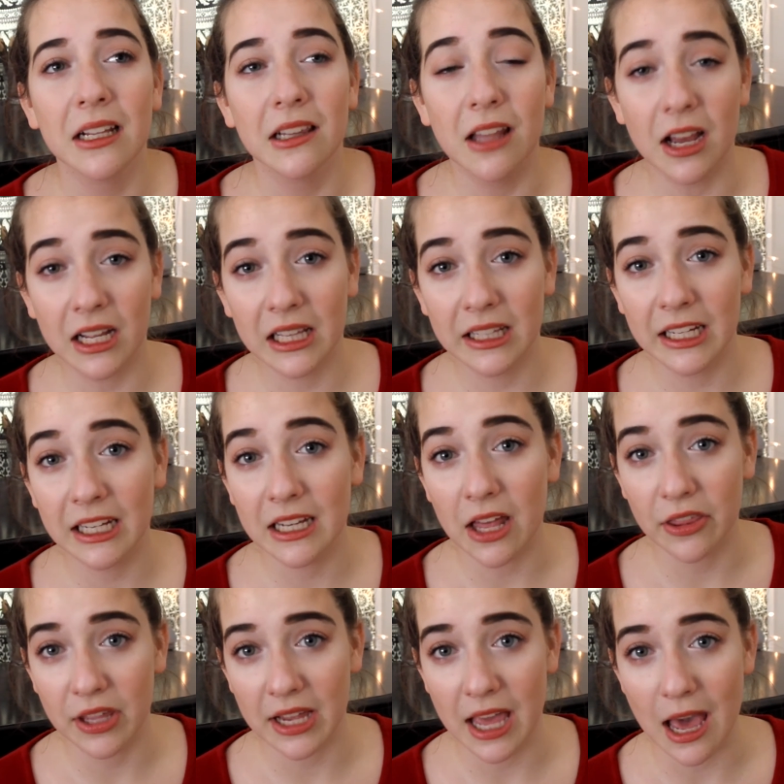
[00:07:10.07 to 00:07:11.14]
luckily
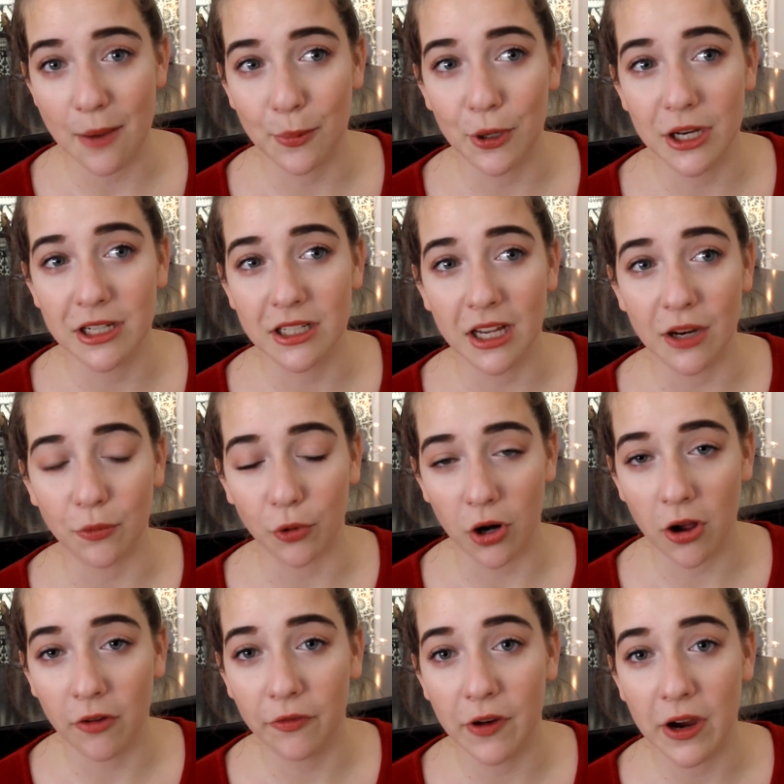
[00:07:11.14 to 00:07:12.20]
nothing happened, and we're
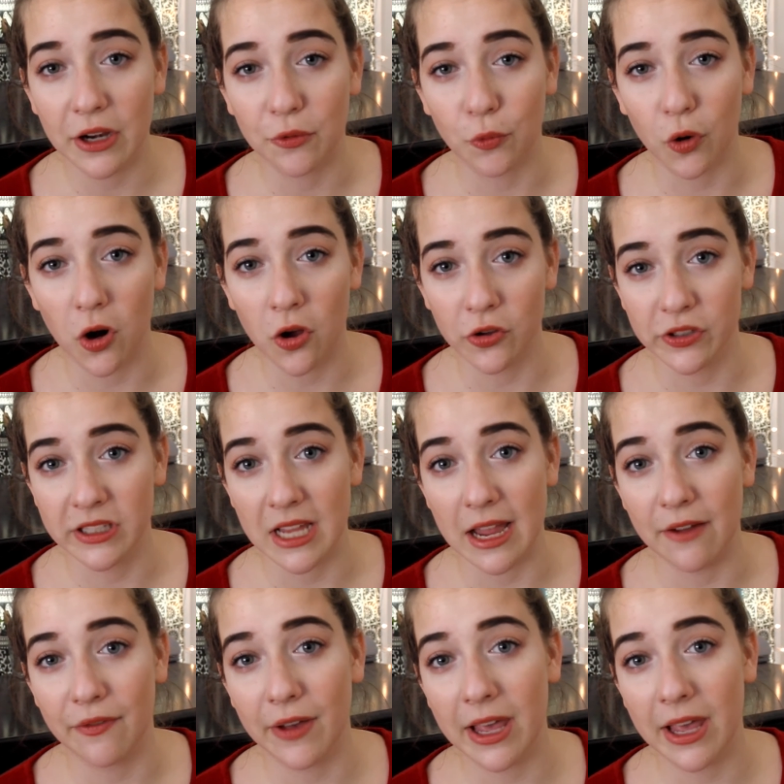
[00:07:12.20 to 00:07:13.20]
all fine and we're all safe.